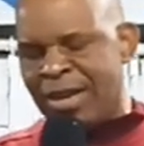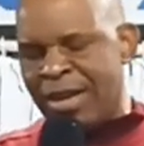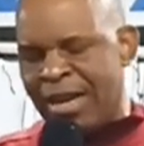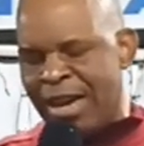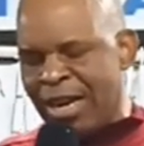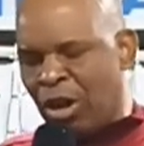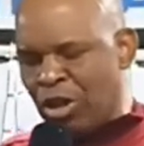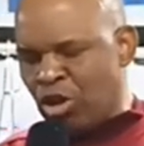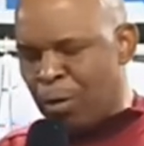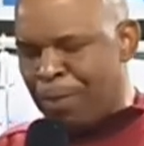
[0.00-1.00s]
And
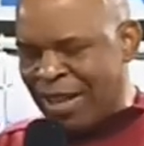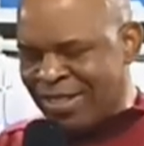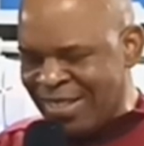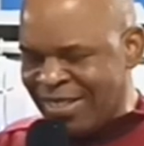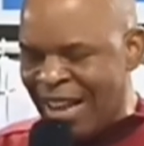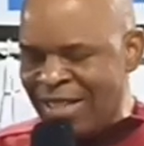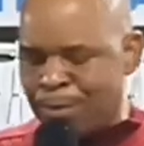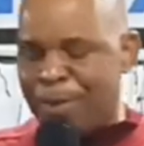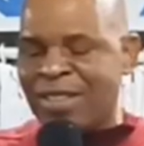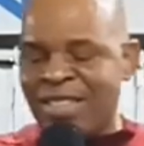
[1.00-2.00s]
also
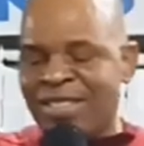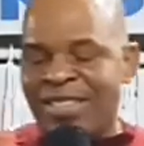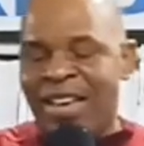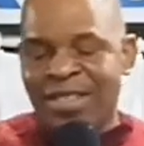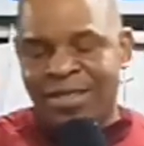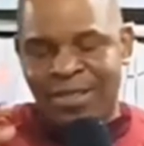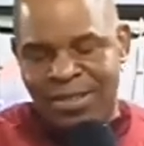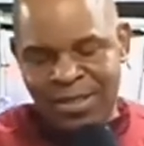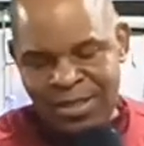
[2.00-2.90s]
persistence, persistence